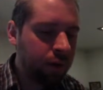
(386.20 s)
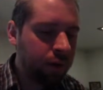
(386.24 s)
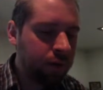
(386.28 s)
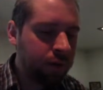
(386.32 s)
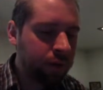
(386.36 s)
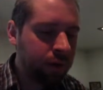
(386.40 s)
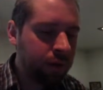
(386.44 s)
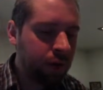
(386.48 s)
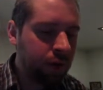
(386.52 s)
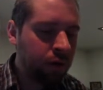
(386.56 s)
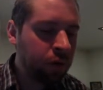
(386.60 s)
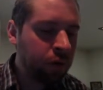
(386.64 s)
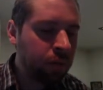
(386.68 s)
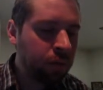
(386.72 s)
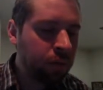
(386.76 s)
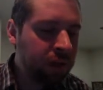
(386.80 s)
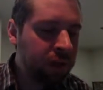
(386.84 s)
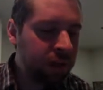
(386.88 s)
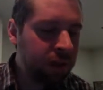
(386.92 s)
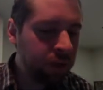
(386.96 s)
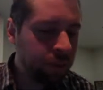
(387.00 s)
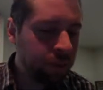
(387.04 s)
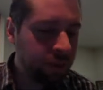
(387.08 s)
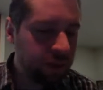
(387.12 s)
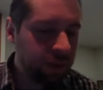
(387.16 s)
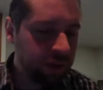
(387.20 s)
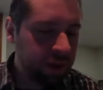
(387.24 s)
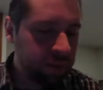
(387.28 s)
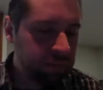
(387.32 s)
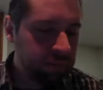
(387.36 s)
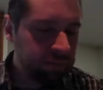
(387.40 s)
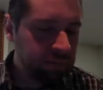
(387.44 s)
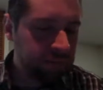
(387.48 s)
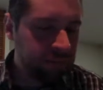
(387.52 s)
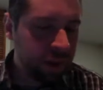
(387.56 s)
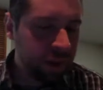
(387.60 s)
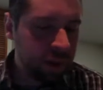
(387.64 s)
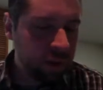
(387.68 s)
irremediably
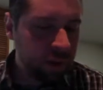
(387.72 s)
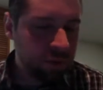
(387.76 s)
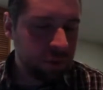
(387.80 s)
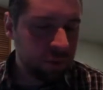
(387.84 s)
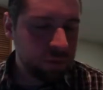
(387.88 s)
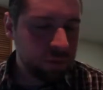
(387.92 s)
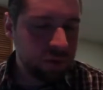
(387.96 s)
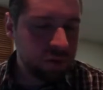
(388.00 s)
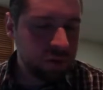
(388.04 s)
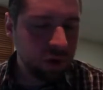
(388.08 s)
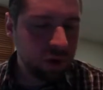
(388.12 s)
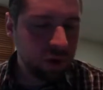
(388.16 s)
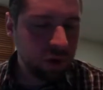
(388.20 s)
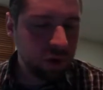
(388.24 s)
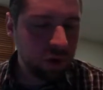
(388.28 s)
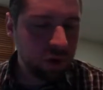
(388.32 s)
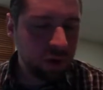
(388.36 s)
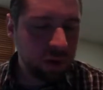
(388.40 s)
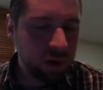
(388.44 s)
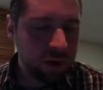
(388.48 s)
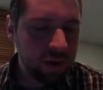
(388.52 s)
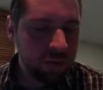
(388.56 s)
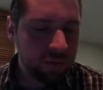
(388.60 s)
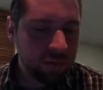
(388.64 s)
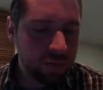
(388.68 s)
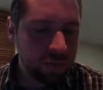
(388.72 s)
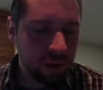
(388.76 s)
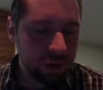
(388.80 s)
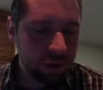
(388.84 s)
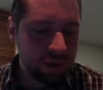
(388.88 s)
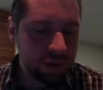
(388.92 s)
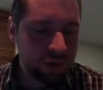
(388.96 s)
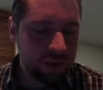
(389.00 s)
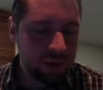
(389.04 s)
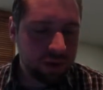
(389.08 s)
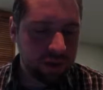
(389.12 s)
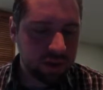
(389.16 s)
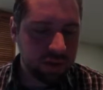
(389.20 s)
from certain grave
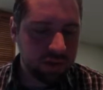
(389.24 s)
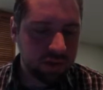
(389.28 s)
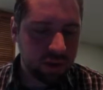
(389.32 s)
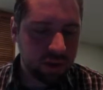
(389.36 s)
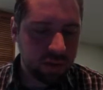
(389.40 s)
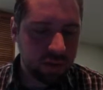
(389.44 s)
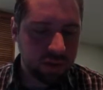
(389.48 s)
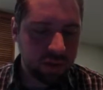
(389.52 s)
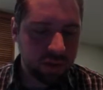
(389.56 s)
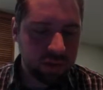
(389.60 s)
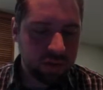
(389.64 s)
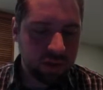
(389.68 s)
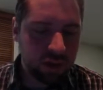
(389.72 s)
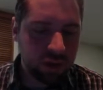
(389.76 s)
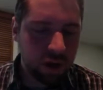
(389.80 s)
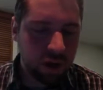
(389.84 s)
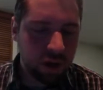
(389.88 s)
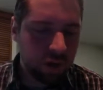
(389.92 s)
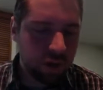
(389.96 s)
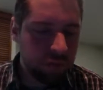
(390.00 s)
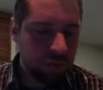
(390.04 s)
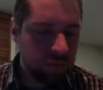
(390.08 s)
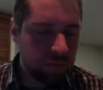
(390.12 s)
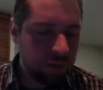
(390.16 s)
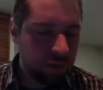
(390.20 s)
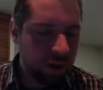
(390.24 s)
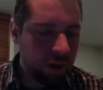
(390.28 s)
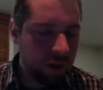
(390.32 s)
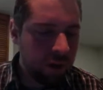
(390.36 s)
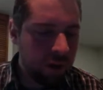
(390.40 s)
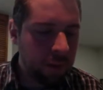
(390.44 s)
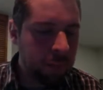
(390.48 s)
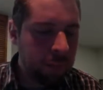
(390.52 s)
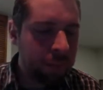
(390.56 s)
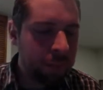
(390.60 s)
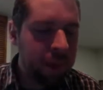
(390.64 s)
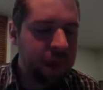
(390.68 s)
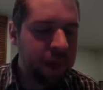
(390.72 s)
faults the conservatives know.
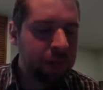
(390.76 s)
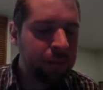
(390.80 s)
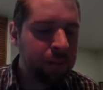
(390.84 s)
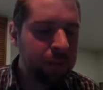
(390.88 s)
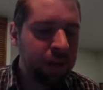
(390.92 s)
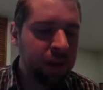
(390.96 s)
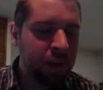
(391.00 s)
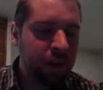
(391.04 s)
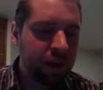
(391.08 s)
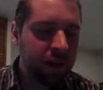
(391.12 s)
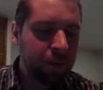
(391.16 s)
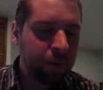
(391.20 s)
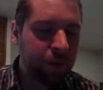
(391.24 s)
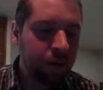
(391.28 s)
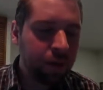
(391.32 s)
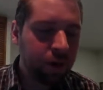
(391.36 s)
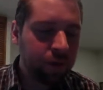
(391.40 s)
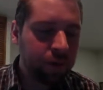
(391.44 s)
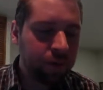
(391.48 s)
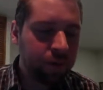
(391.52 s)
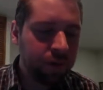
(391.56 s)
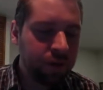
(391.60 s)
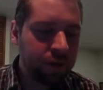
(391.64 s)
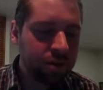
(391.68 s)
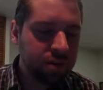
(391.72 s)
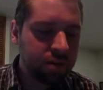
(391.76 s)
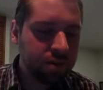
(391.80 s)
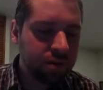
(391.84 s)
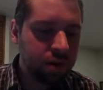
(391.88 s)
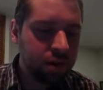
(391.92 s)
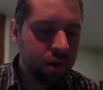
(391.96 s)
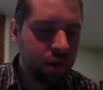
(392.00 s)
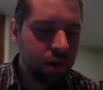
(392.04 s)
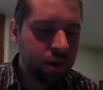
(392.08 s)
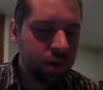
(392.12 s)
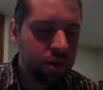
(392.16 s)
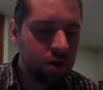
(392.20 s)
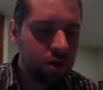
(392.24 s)
Man being imperfect,
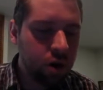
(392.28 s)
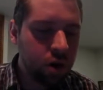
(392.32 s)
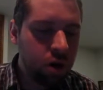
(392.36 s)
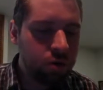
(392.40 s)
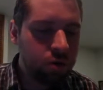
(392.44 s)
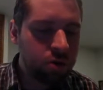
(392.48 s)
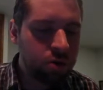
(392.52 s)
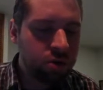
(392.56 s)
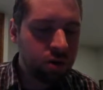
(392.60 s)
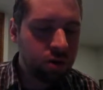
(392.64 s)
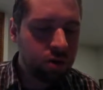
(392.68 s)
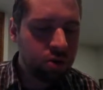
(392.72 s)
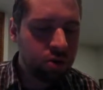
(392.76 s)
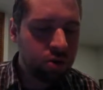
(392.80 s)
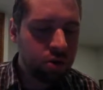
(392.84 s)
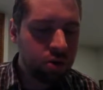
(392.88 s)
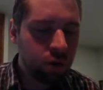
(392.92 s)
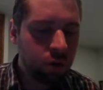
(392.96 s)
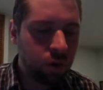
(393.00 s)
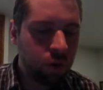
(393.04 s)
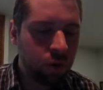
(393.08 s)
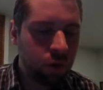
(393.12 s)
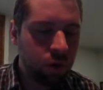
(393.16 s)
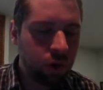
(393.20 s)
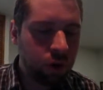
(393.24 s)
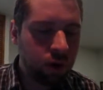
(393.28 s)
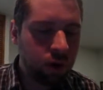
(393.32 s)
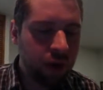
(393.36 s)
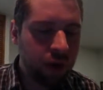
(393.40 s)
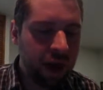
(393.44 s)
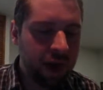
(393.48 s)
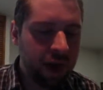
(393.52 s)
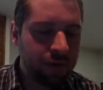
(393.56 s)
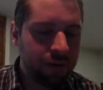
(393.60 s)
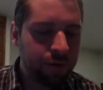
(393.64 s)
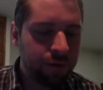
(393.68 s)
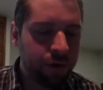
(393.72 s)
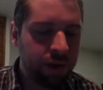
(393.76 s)
no social order
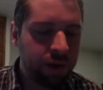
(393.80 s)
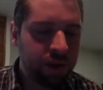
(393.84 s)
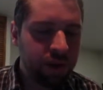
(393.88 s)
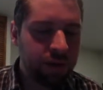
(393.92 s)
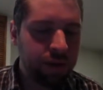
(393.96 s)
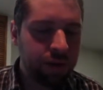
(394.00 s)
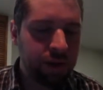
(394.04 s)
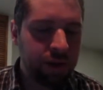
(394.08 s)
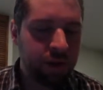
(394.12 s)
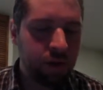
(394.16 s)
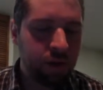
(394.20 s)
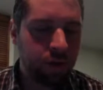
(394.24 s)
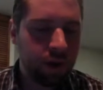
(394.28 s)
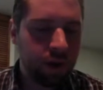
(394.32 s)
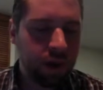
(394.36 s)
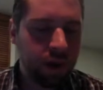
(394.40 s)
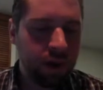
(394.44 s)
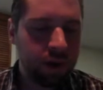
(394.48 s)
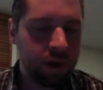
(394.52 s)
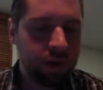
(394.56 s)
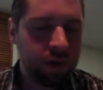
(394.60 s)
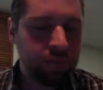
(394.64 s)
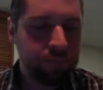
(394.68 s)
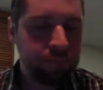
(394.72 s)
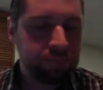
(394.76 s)
ever can be created.